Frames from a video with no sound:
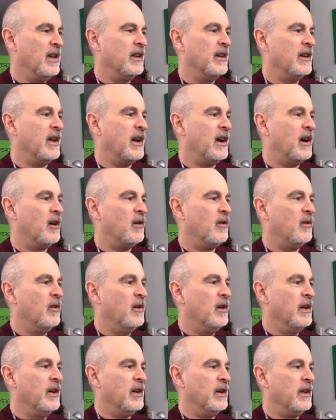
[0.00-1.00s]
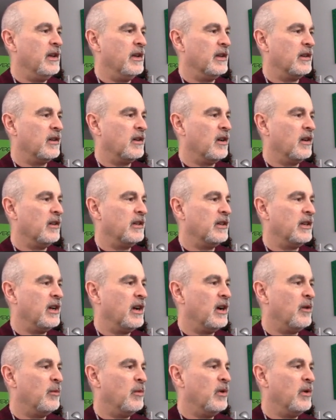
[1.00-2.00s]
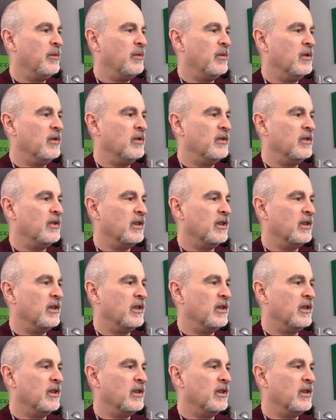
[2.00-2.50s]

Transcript: Now, it got the cowboy boots,